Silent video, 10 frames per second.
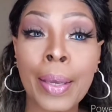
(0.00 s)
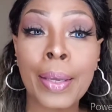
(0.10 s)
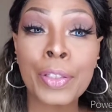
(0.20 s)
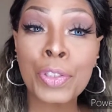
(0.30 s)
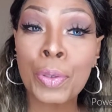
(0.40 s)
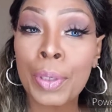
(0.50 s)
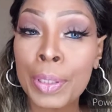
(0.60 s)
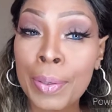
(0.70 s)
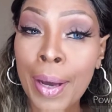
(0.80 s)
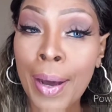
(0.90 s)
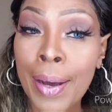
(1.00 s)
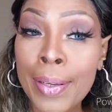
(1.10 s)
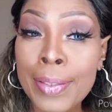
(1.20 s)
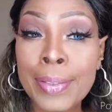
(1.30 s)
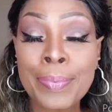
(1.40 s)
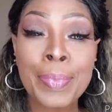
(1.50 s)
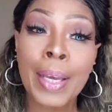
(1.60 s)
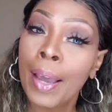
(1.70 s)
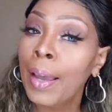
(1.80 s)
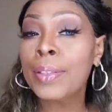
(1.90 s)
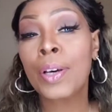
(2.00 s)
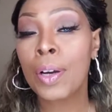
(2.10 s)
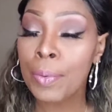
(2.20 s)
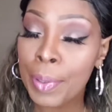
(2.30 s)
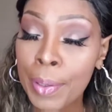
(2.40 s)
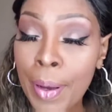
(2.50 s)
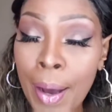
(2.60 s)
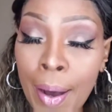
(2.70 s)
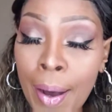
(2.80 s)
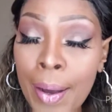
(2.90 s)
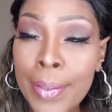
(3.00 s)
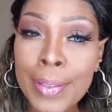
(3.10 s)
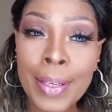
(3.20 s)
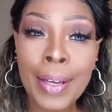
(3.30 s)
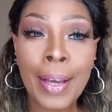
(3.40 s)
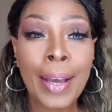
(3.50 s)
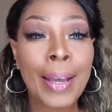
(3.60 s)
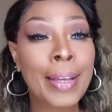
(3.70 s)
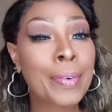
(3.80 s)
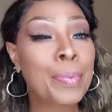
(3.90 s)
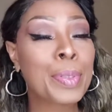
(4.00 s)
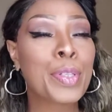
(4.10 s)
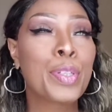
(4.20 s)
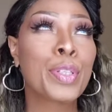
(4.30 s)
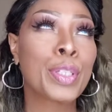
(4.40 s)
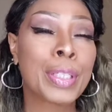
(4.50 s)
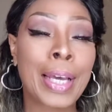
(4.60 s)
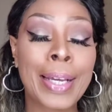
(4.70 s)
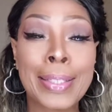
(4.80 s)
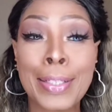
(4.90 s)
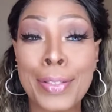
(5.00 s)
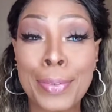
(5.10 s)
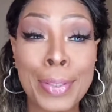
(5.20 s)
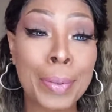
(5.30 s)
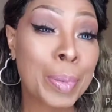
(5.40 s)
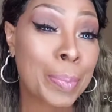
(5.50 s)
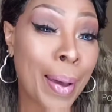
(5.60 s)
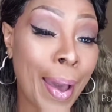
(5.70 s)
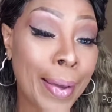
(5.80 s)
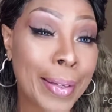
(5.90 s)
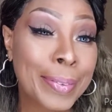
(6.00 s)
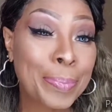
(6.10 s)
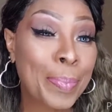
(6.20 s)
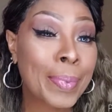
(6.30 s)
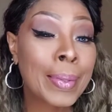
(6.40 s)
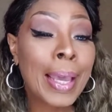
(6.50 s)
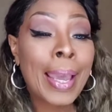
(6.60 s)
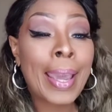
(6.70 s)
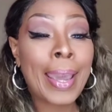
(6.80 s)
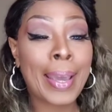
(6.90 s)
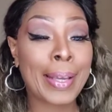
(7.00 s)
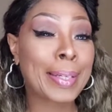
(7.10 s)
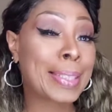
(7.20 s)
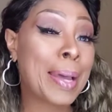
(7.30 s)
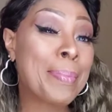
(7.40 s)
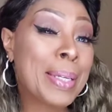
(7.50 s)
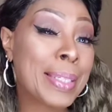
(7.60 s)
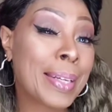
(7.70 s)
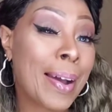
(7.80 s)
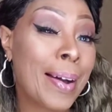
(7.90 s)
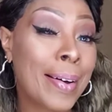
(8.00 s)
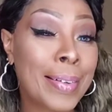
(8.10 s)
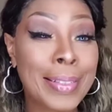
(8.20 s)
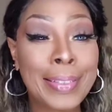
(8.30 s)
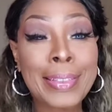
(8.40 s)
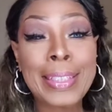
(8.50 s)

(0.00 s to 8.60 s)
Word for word: and showing you guys and talking with you guys. It was, like I said, it's so good to be back. Yeah, because I missed y'all.